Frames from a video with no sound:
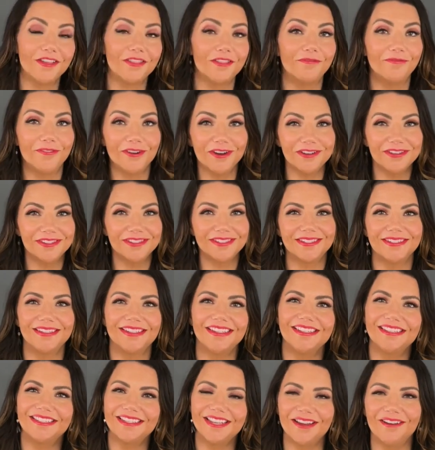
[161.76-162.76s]
the first
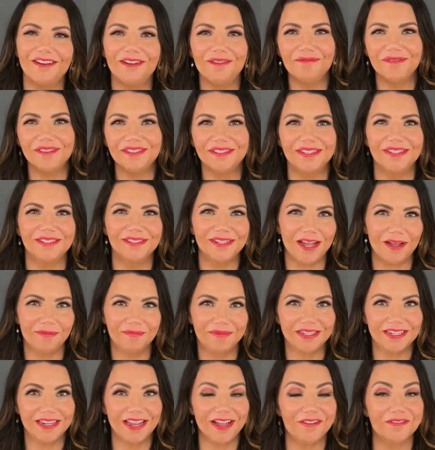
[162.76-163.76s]
is Carrie Wilson's
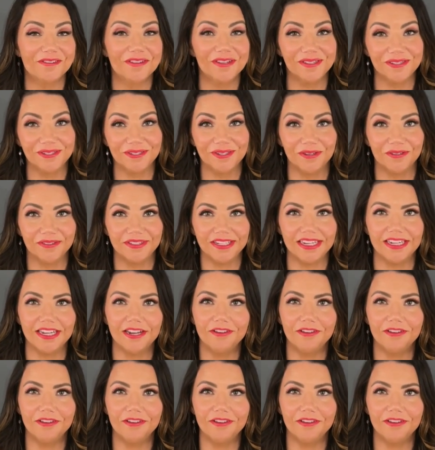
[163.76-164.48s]
OptiGal Consulting.